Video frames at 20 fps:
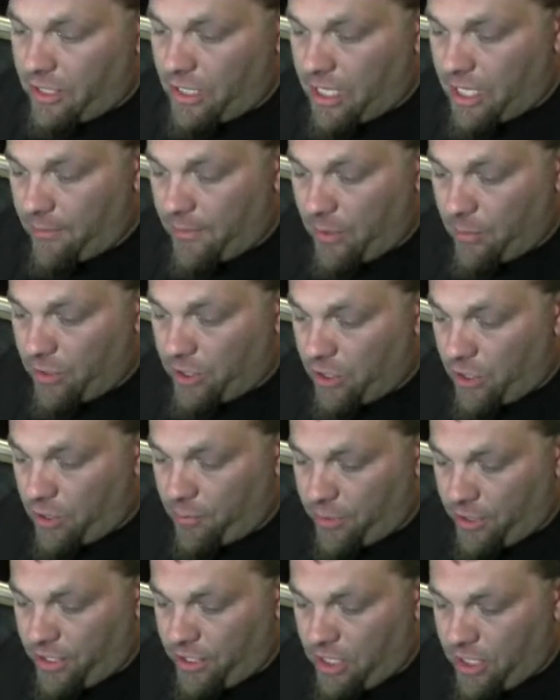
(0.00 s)
And when you go to
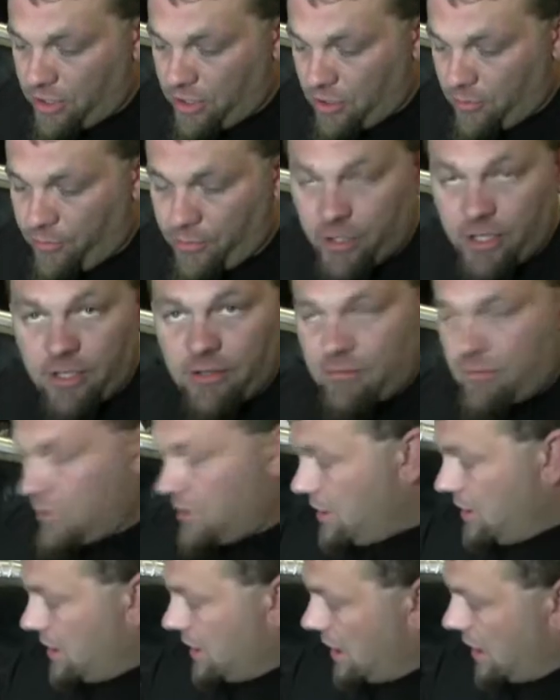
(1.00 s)
put it on, you'll put it
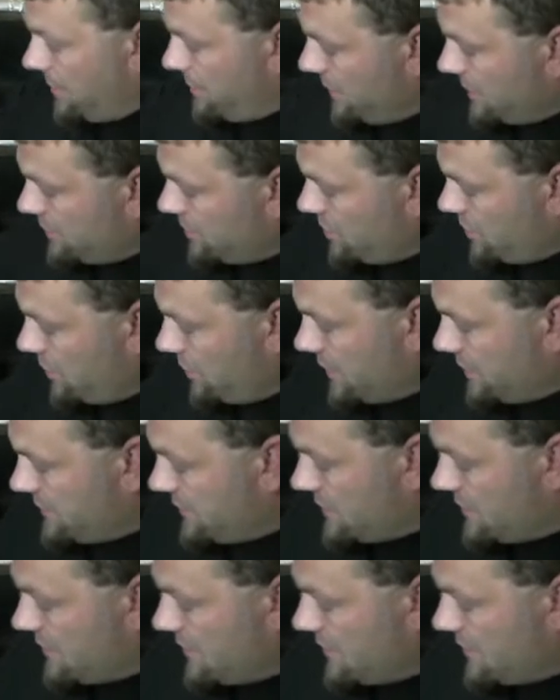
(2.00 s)
up into its